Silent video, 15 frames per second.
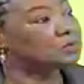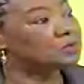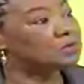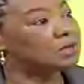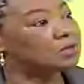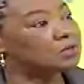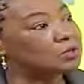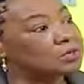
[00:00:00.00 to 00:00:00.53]
as
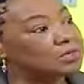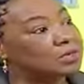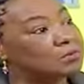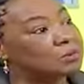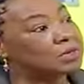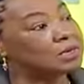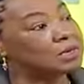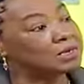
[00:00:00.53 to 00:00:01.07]
soon as
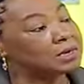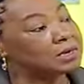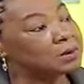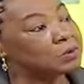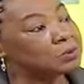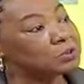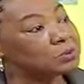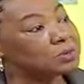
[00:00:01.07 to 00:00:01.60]
have been killed
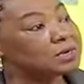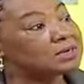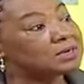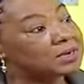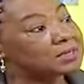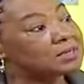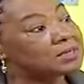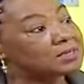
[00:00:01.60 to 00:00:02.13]
under watchman,
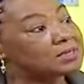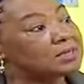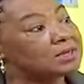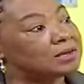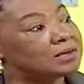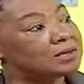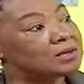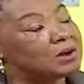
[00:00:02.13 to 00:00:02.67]
death is
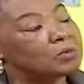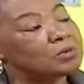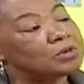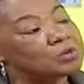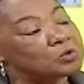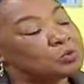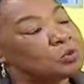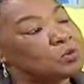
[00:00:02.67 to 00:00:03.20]
there. We
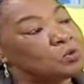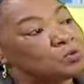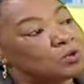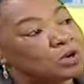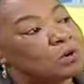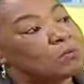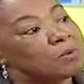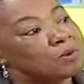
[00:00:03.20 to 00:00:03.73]
need to be able to
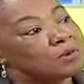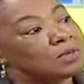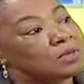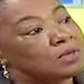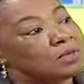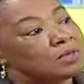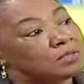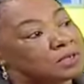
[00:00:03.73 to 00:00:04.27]
talk about mm-hmm.
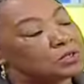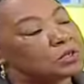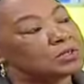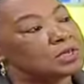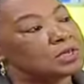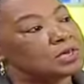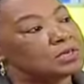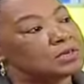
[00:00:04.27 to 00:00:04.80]
death as a
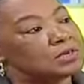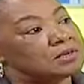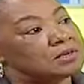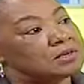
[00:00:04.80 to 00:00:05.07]
society.